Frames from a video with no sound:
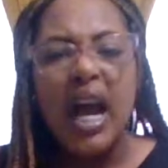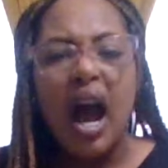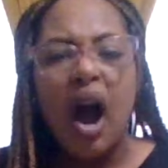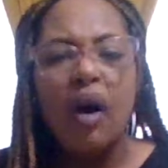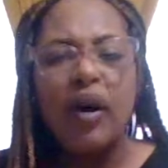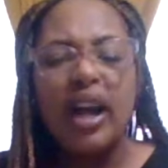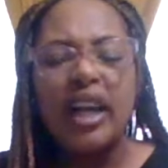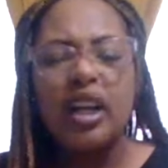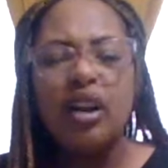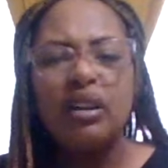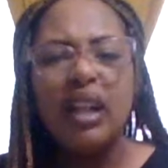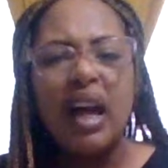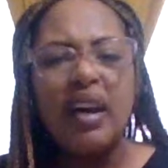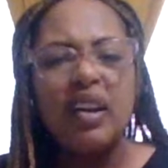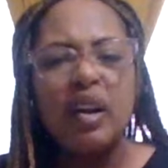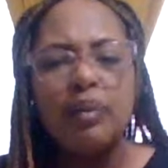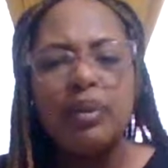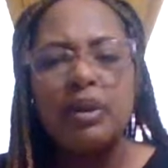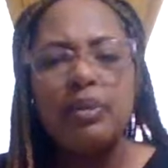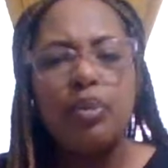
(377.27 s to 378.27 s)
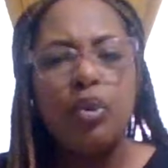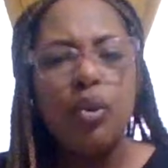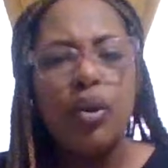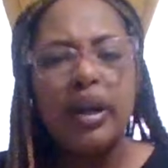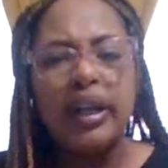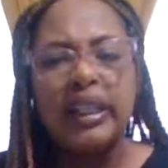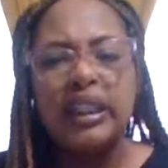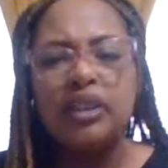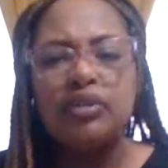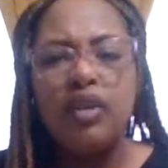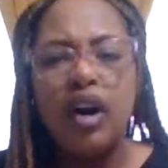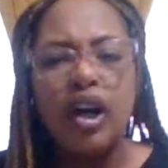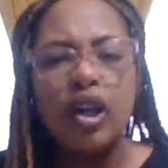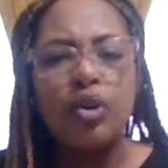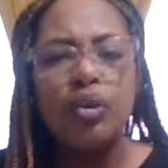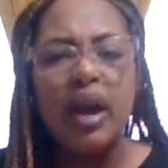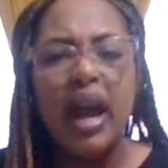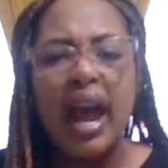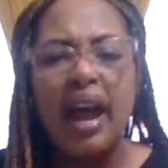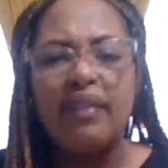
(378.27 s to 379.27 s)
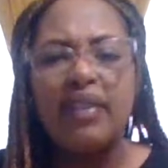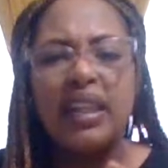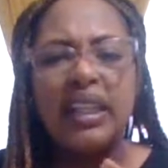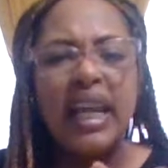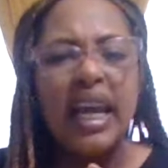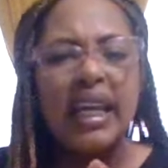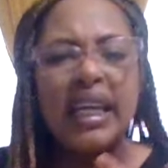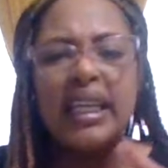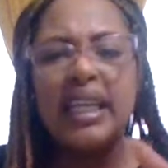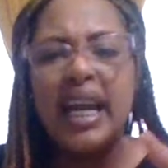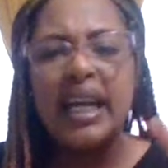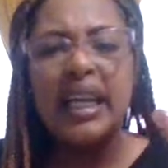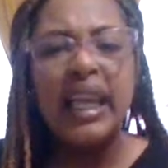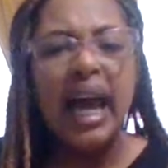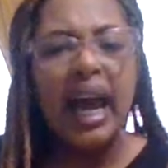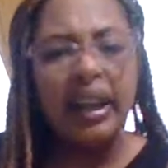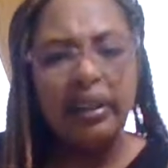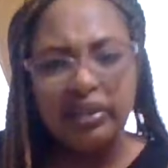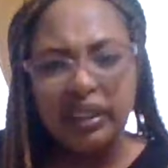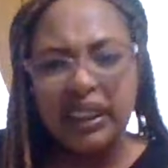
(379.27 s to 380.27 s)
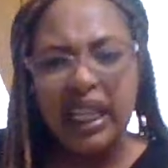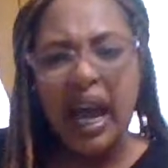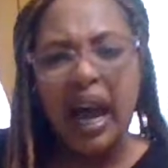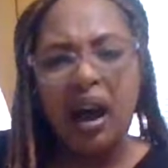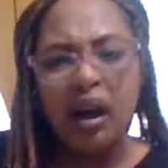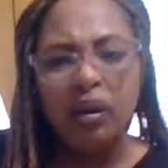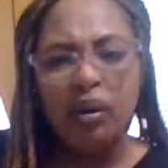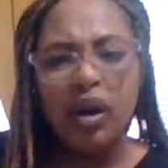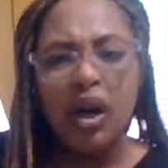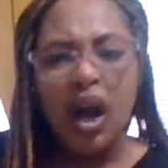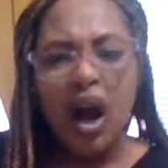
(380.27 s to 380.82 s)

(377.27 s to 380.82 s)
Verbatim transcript: Okay, your life could be boring as fuck. You could have the day to day lifestyle.